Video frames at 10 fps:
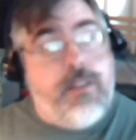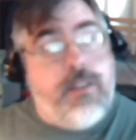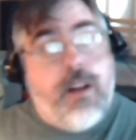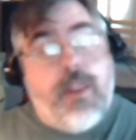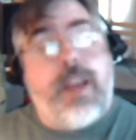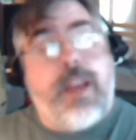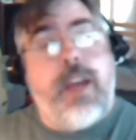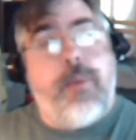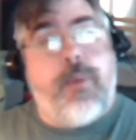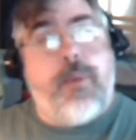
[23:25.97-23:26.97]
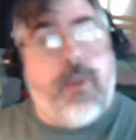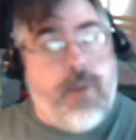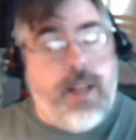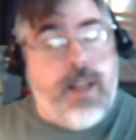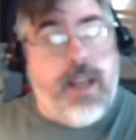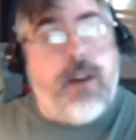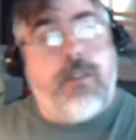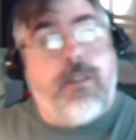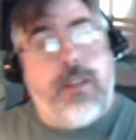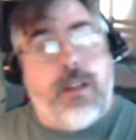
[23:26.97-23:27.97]
isn't all that capable, and right
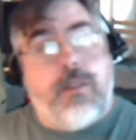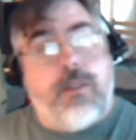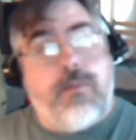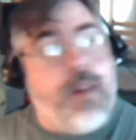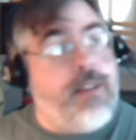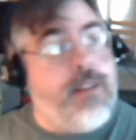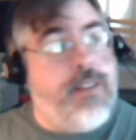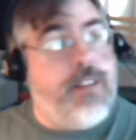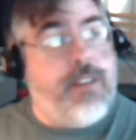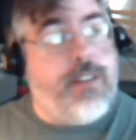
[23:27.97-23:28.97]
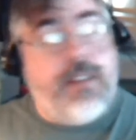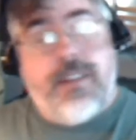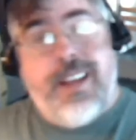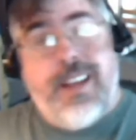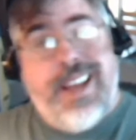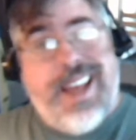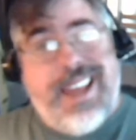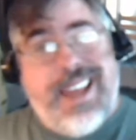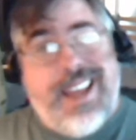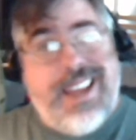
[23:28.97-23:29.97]
now, you know, when I finish this,
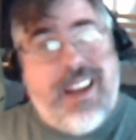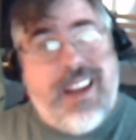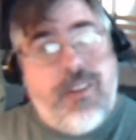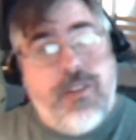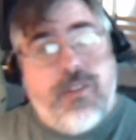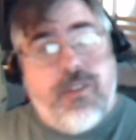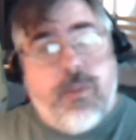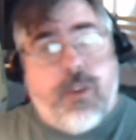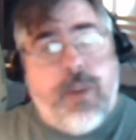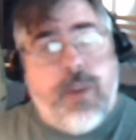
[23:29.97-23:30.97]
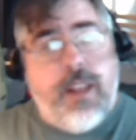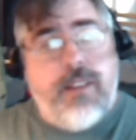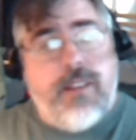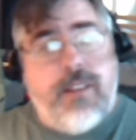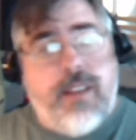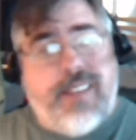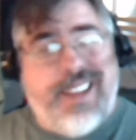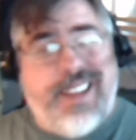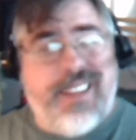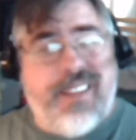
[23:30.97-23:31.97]
I gotta go do some work-related
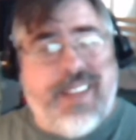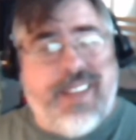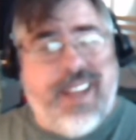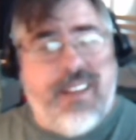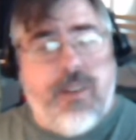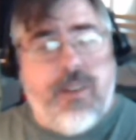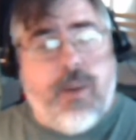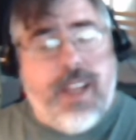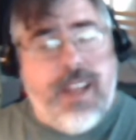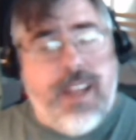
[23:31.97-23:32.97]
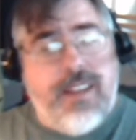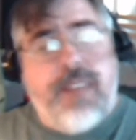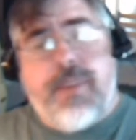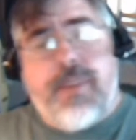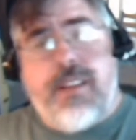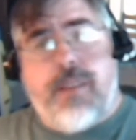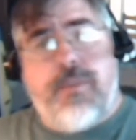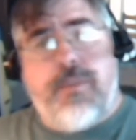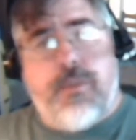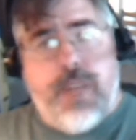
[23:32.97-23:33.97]
stuff. I got stuff I gotta do. I can't take my
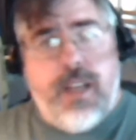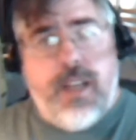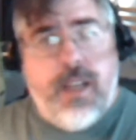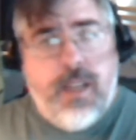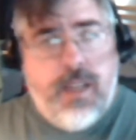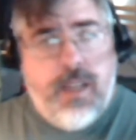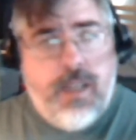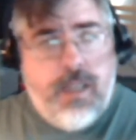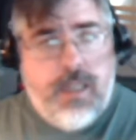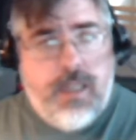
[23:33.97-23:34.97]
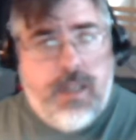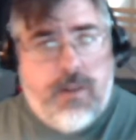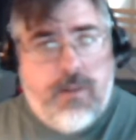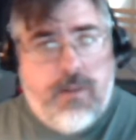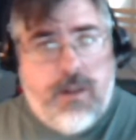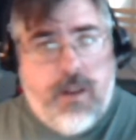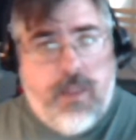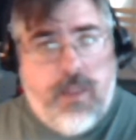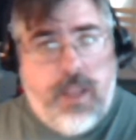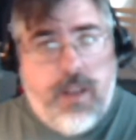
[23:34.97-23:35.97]
time to read, you know,
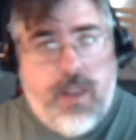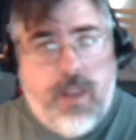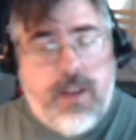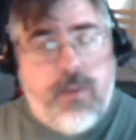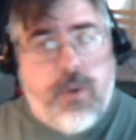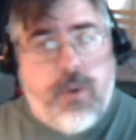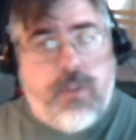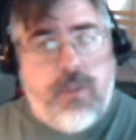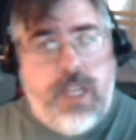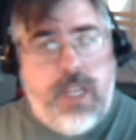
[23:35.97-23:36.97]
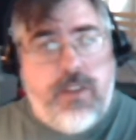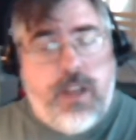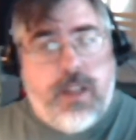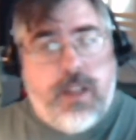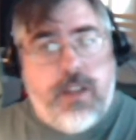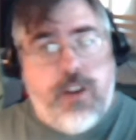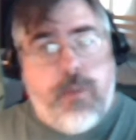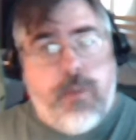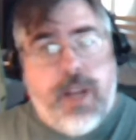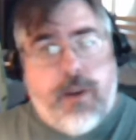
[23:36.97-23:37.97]
all the collected works of Nietzsche and then
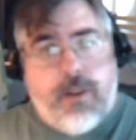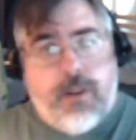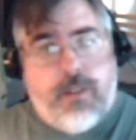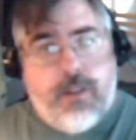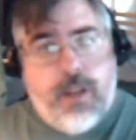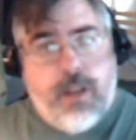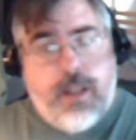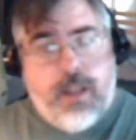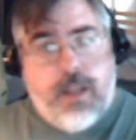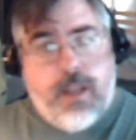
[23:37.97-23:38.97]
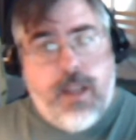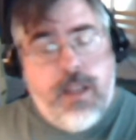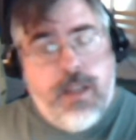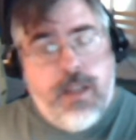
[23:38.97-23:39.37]
Schopenhauer's and then,